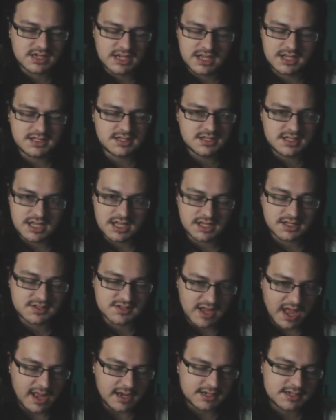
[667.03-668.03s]
it's the
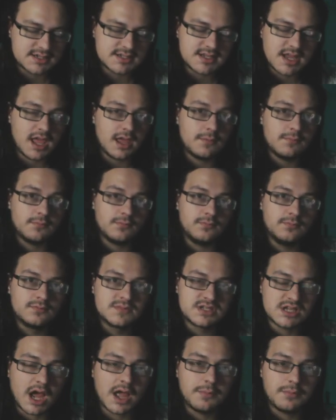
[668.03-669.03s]
exact same
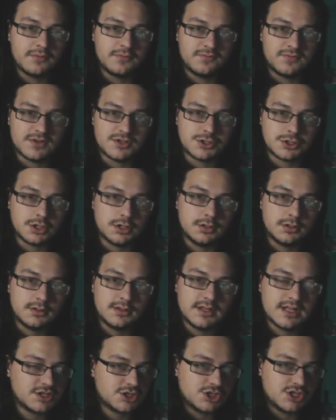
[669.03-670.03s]
type of vision
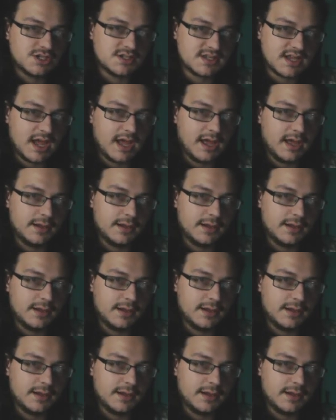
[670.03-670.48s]
that she's had.